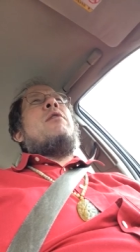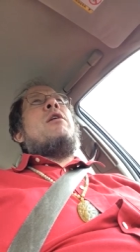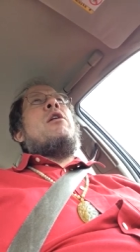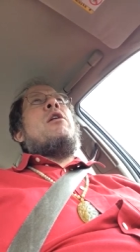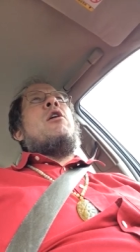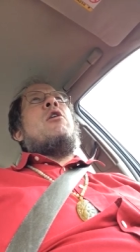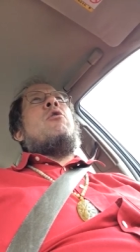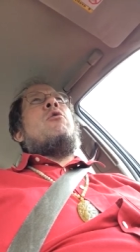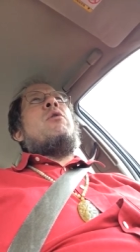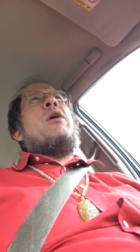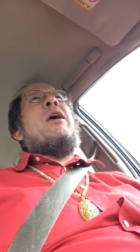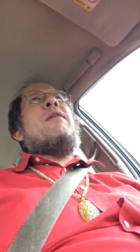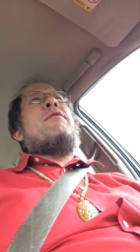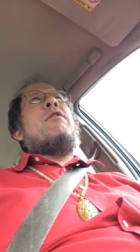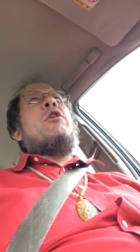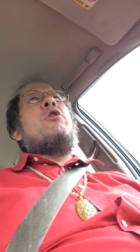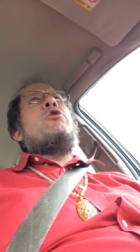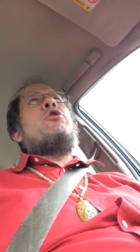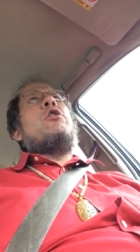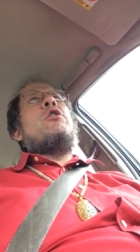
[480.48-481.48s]
you know
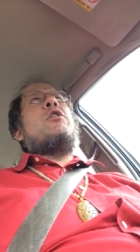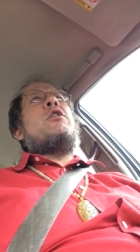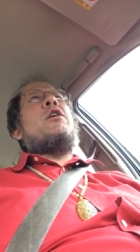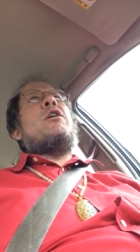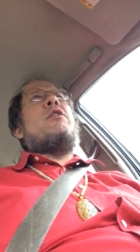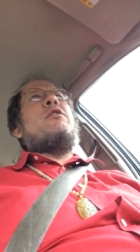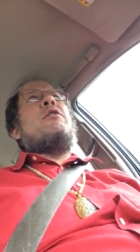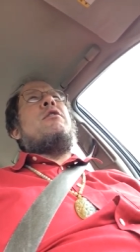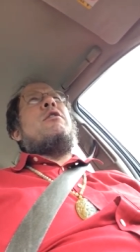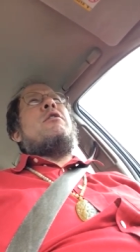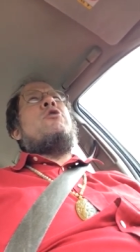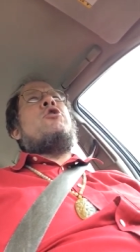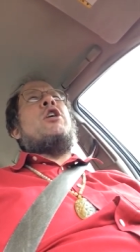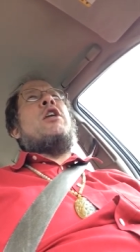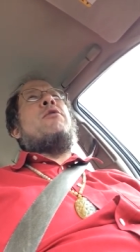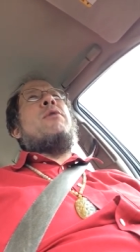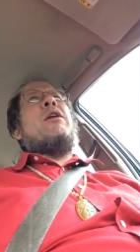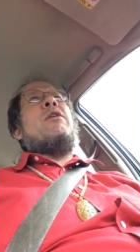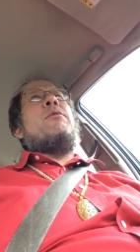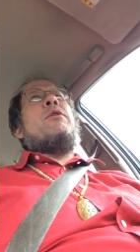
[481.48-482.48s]
evolution could
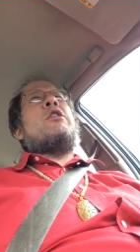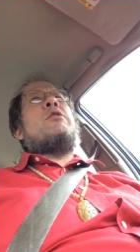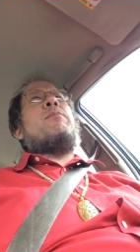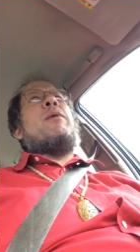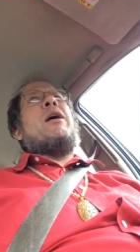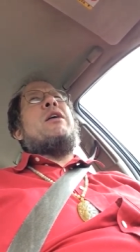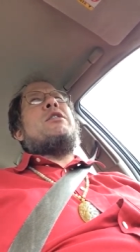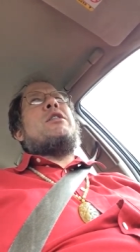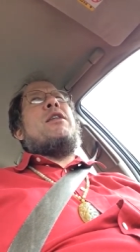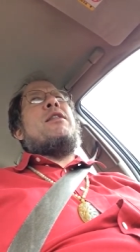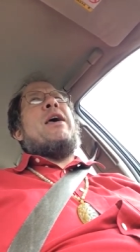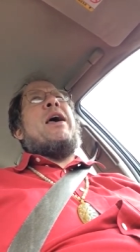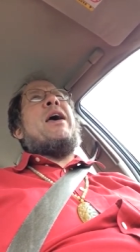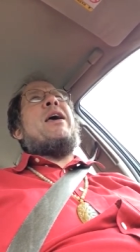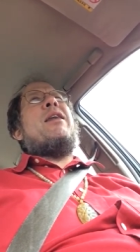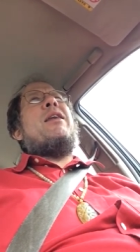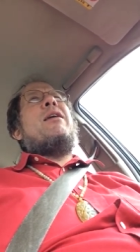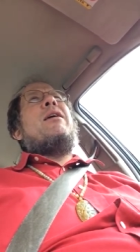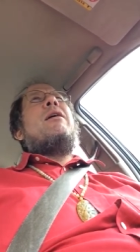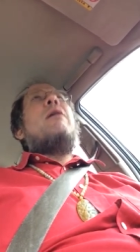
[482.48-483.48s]
generate a response to
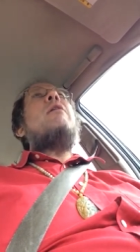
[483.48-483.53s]
that